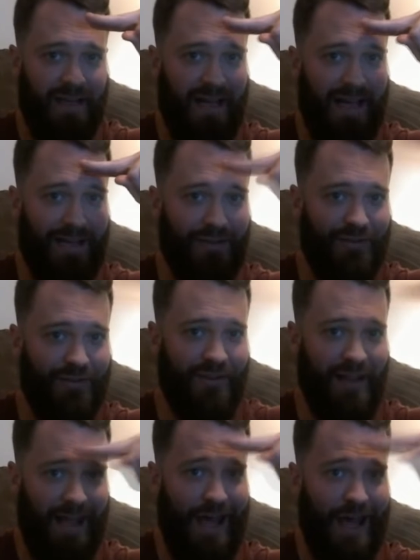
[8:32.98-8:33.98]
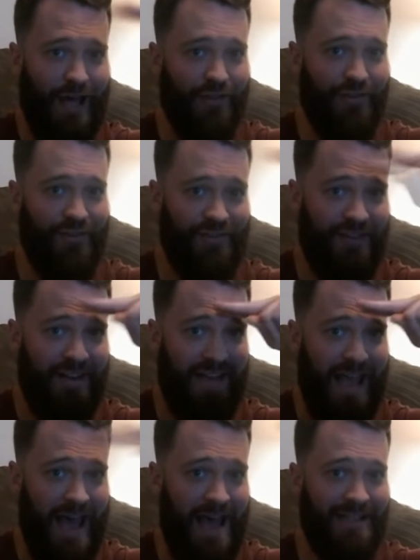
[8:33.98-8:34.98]
I'll, I'll see
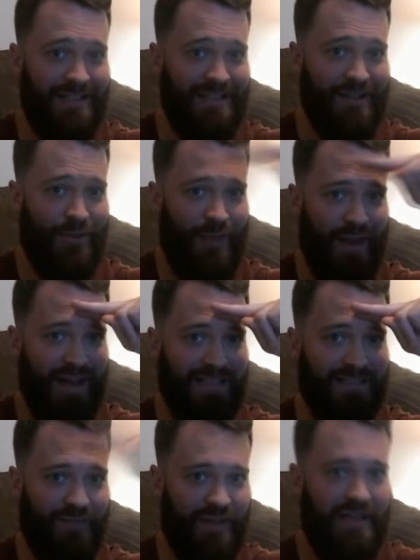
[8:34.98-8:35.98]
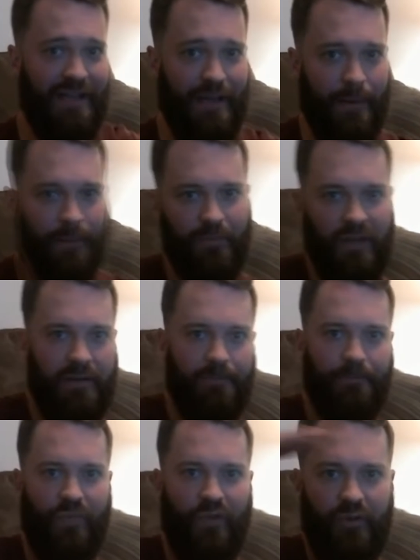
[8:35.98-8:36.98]
ya in the next video. But
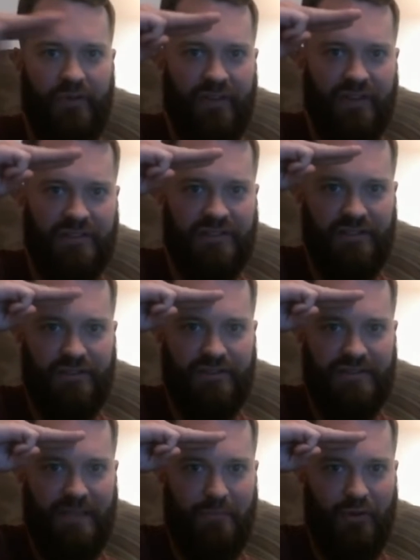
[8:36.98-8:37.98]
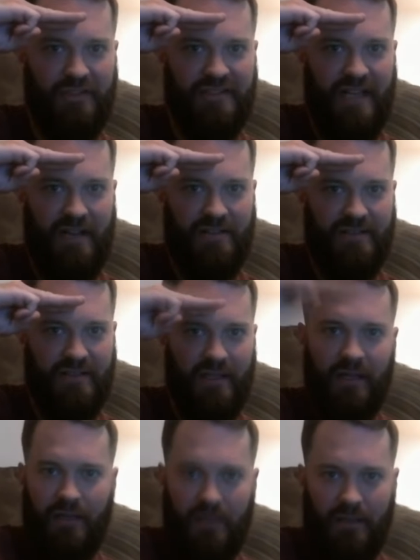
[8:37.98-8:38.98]
three finger salutes at Boy Scouts.
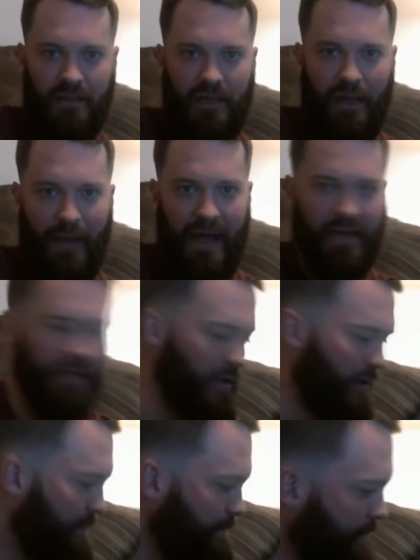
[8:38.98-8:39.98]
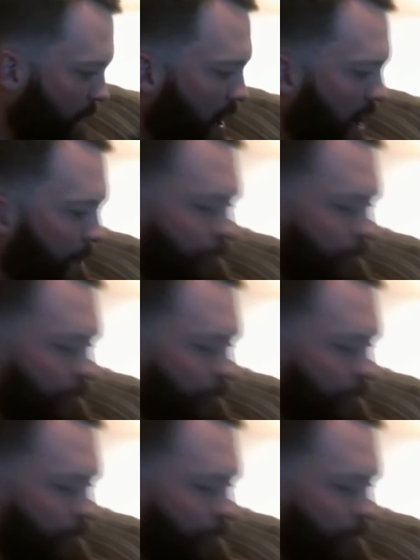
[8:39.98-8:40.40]
I'm out of here. All right.